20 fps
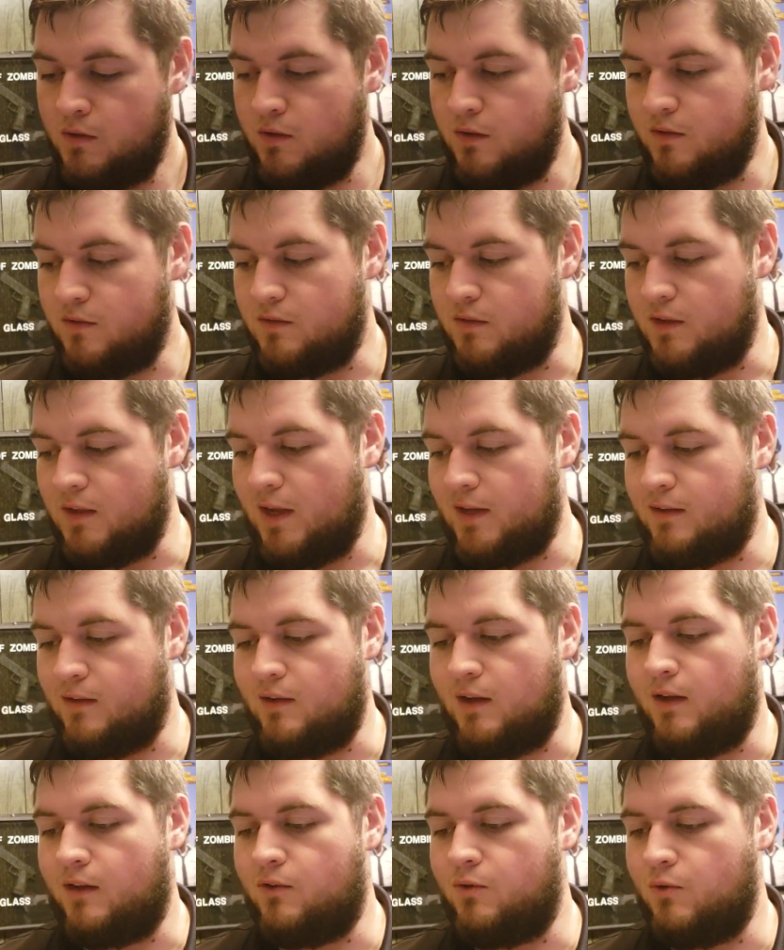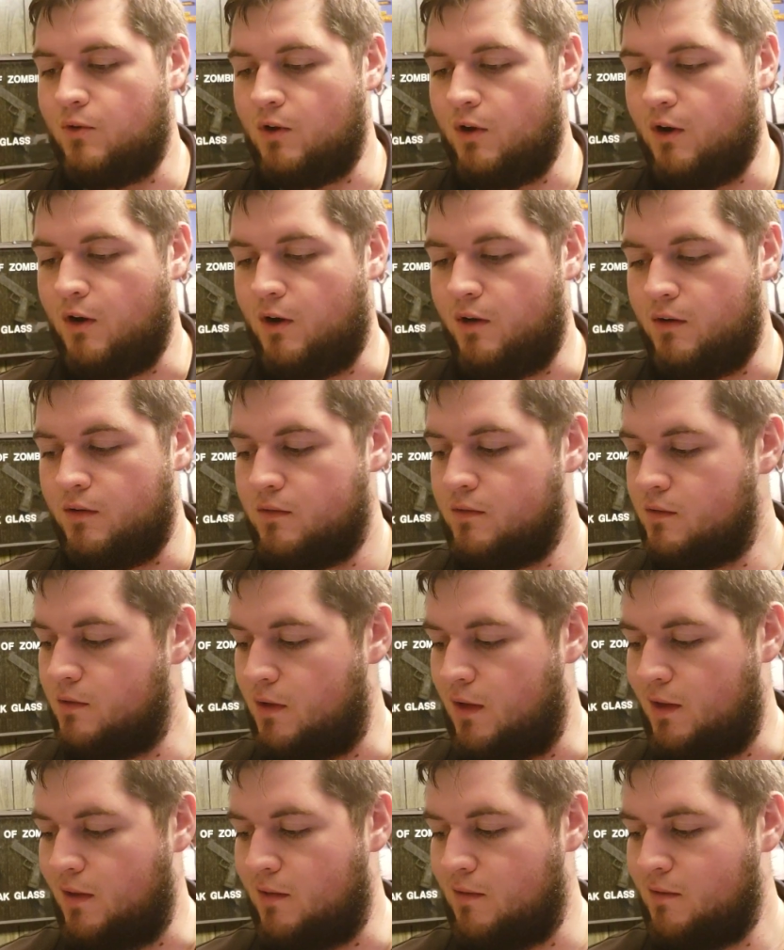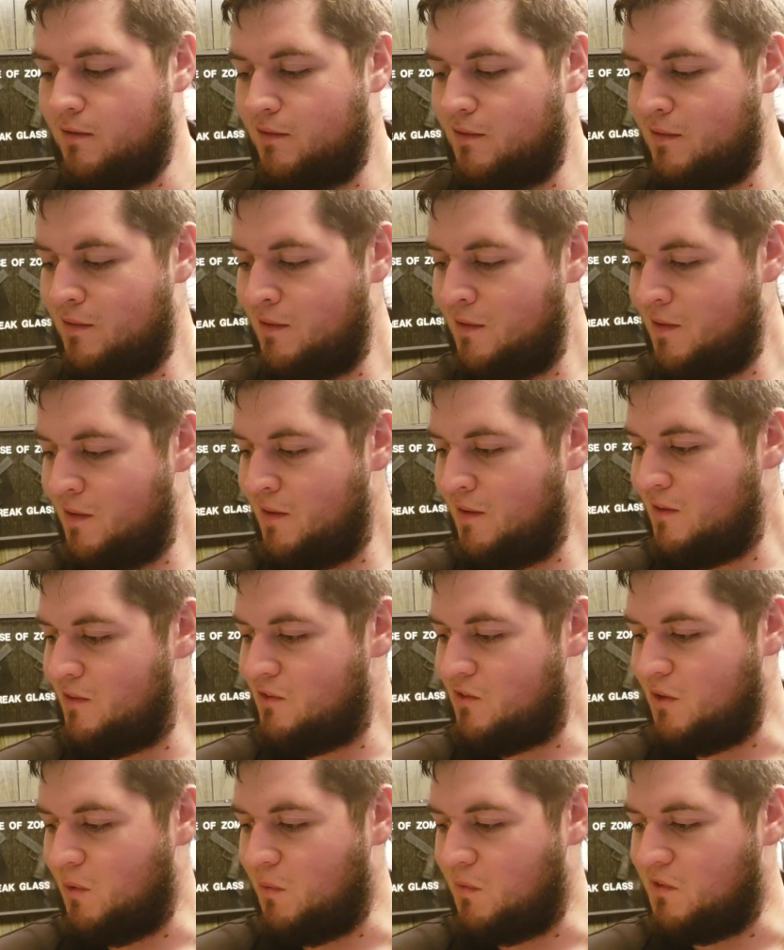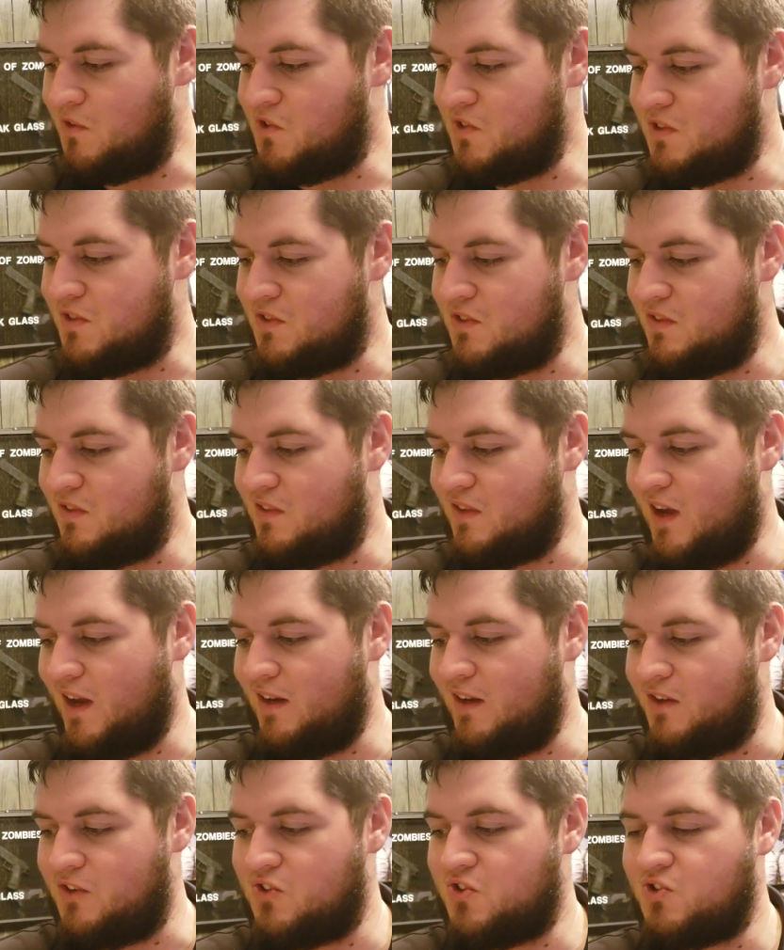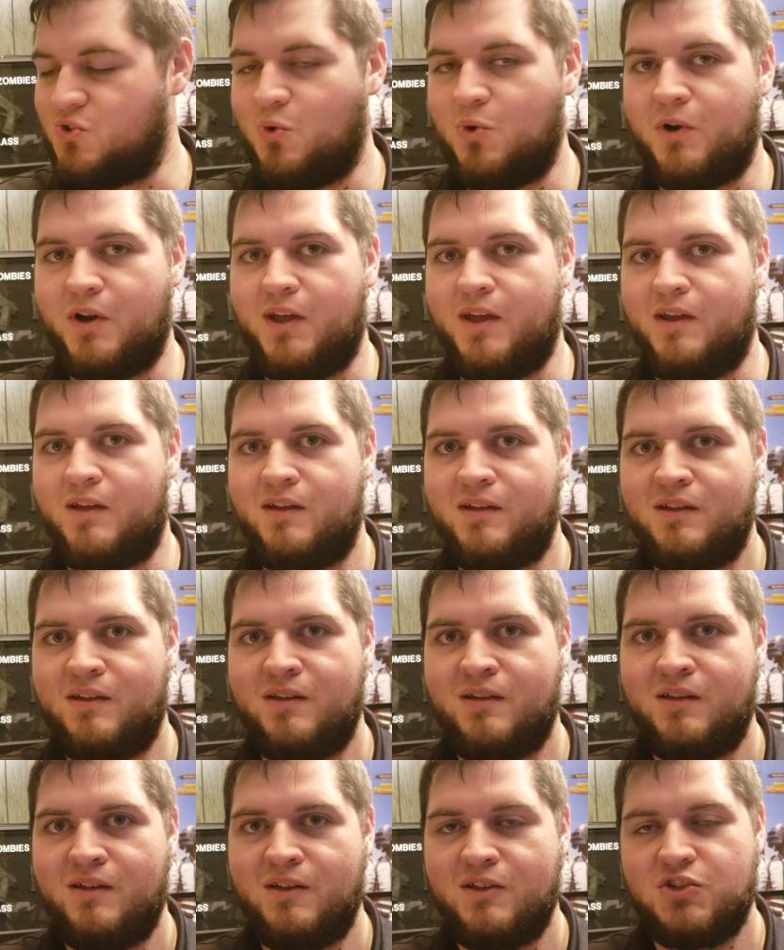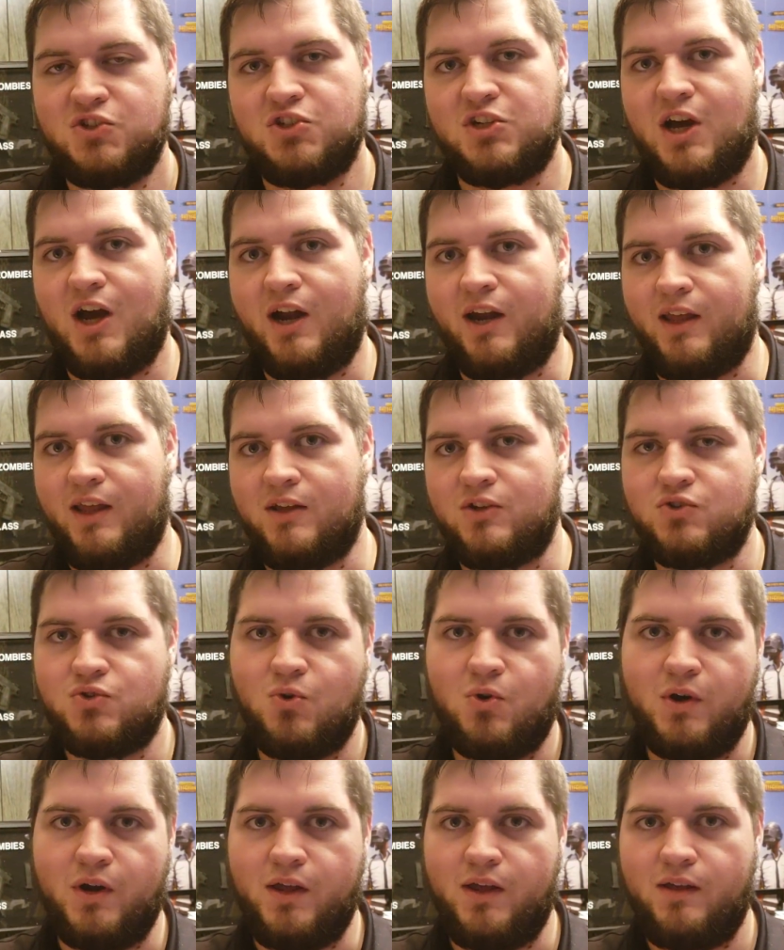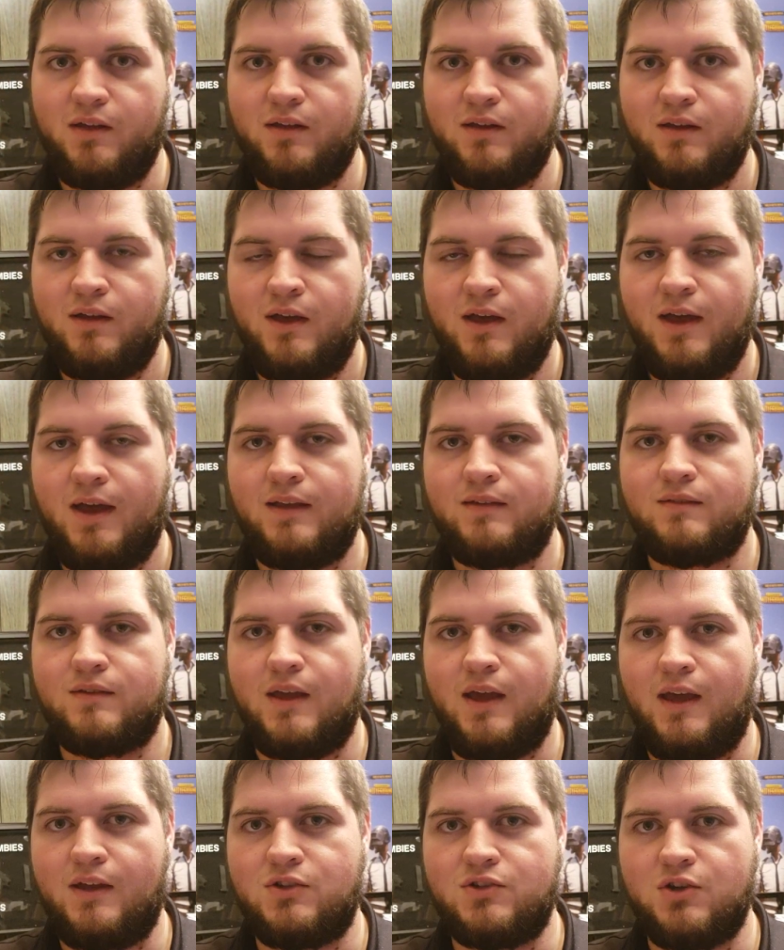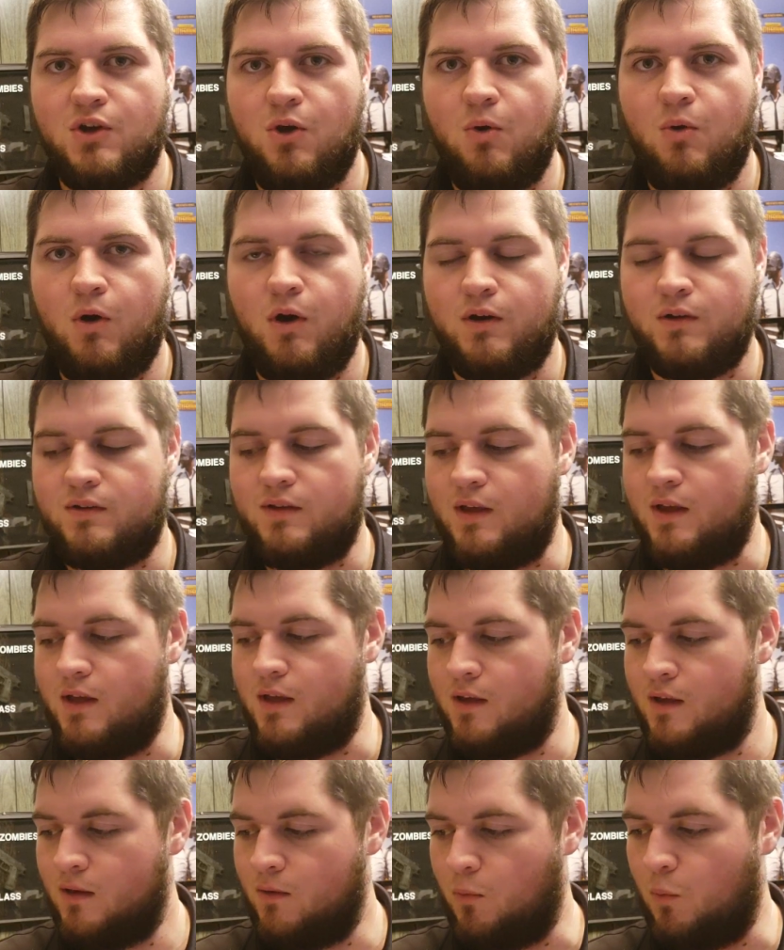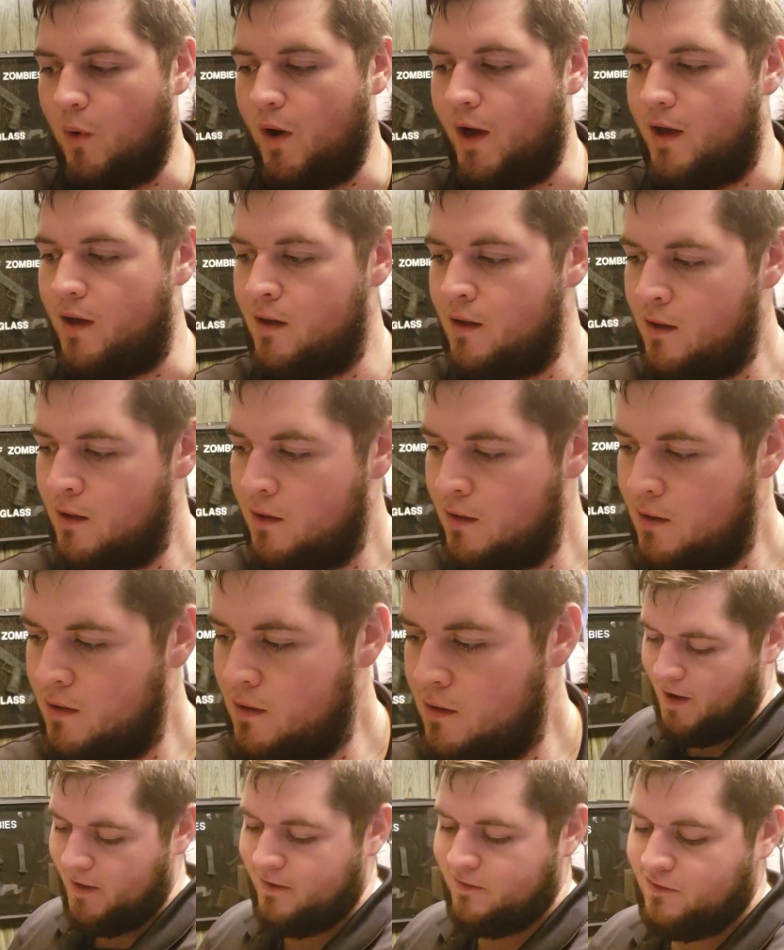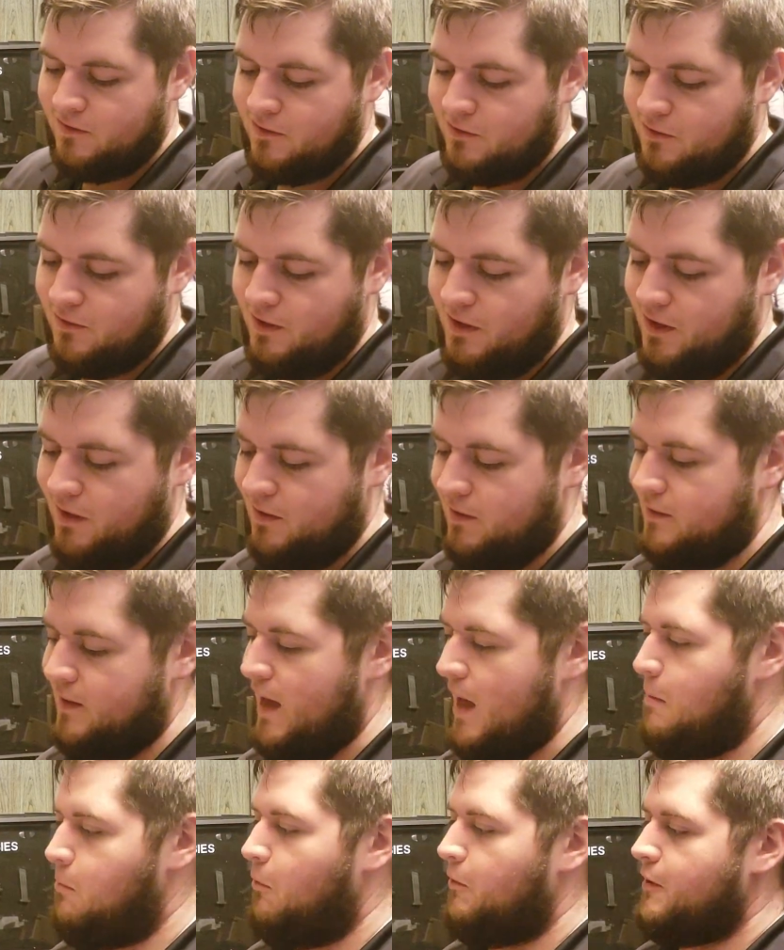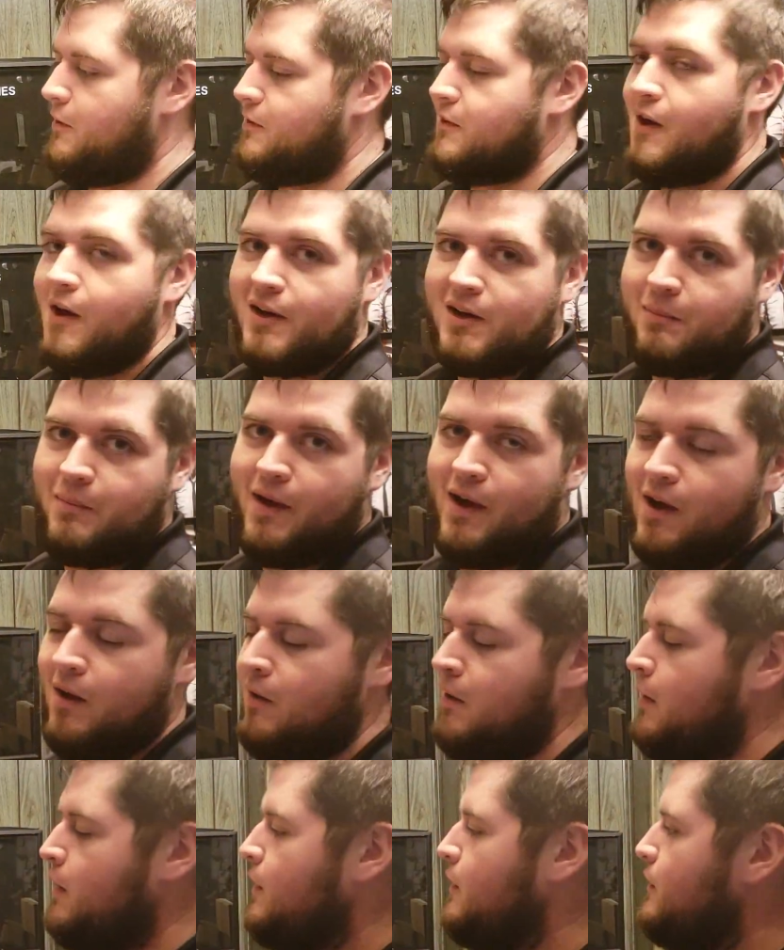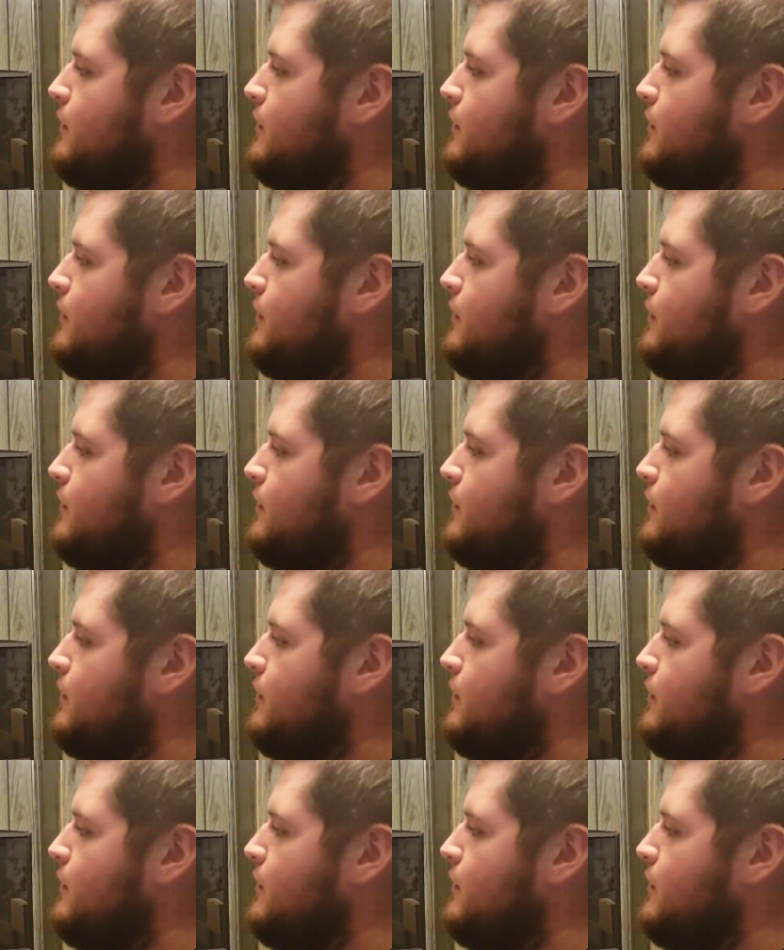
This is a 1982 card, and someone signed it Shorty. Shoddy, Shorty. S H O R T Y. All right, this is uh, the tabloid I was talking about.